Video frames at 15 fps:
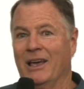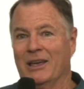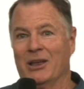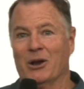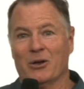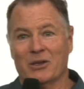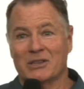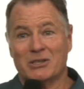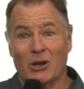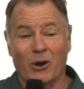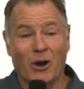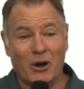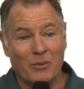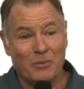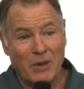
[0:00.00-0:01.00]
you know, it's a
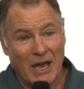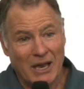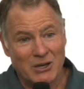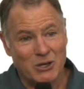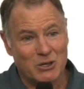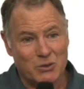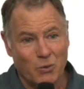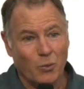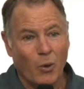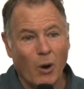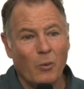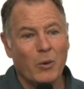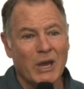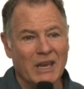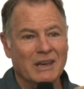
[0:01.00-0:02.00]
lot of bad news.
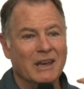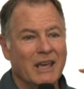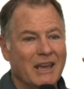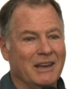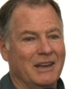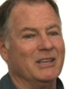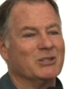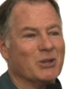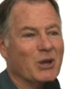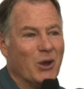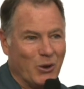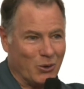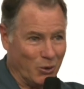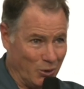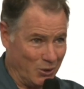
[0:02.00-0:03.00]
What we need is
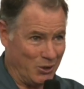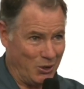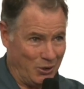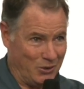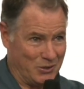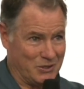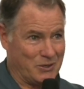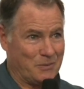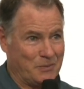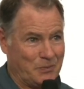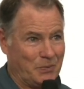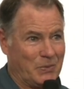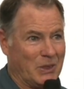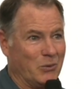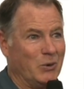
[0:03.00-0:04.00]
good news.
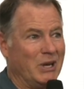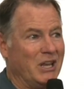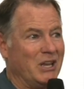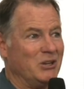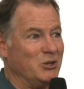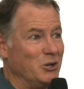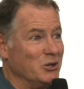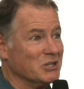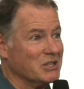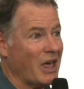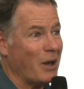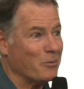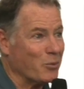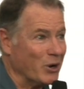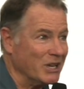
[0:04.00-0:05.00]
We need news
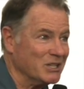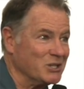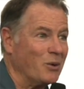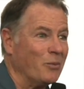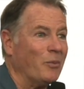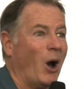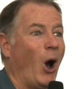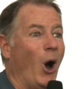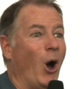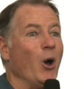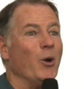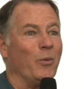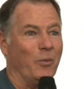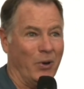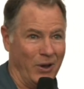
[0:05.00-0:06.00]
that brings some
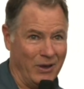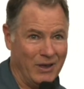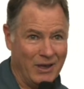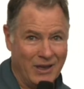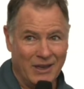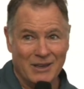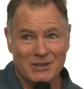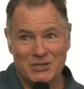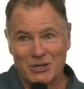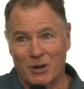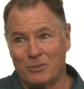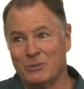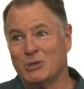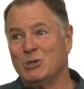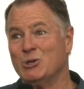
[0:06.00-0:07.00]
hope
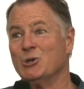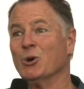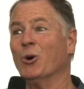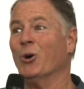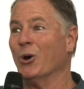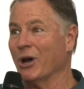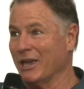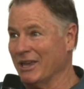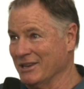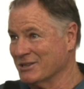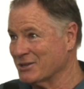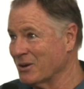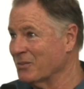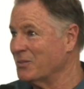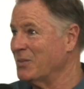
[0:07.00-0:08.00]
some joy,
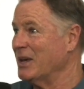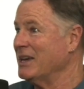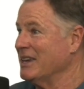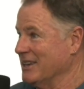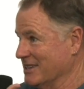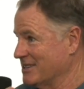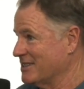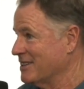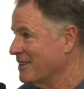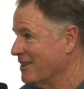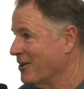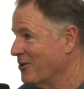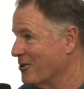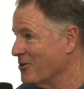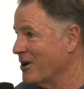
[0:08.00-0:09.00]
some peace.
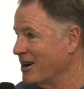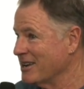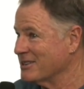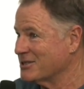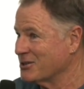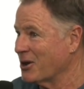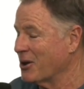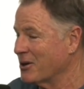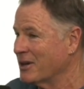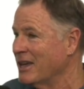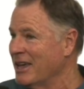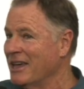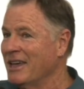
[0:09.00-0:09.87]
All right? So,